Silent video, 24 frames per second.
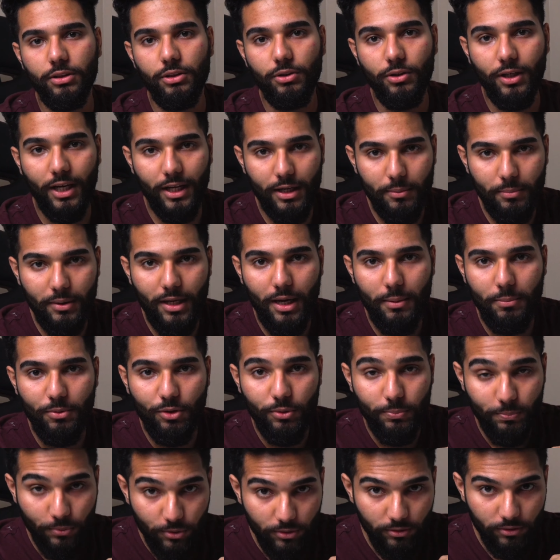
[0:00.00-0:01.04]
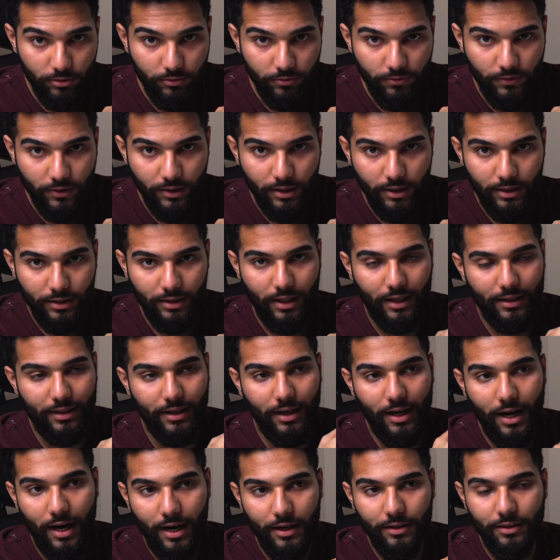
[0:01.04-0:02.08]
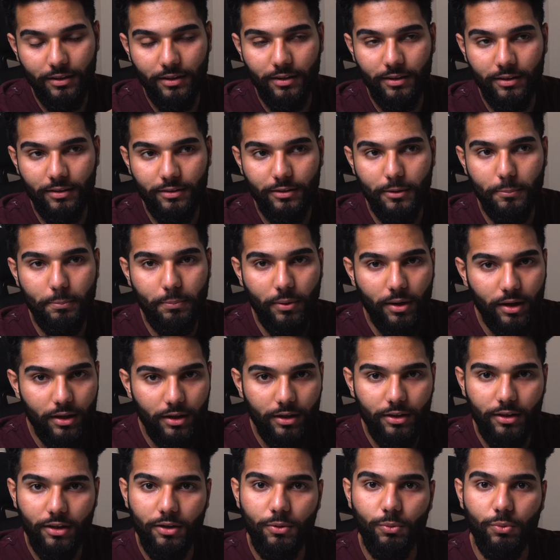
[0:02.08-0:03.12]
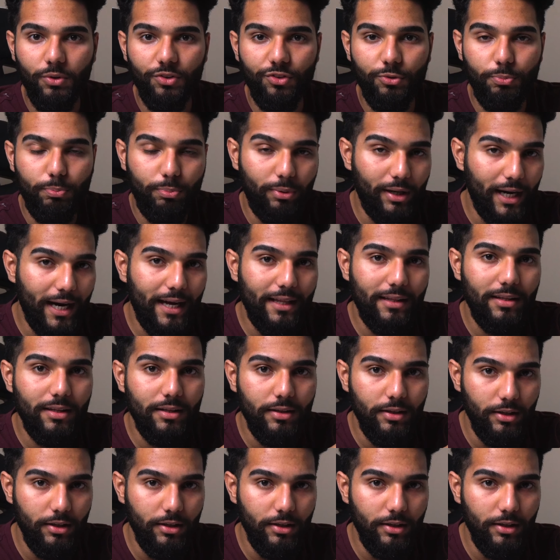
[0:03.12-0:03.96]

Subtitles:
You gotta be able to prove that either the part was brand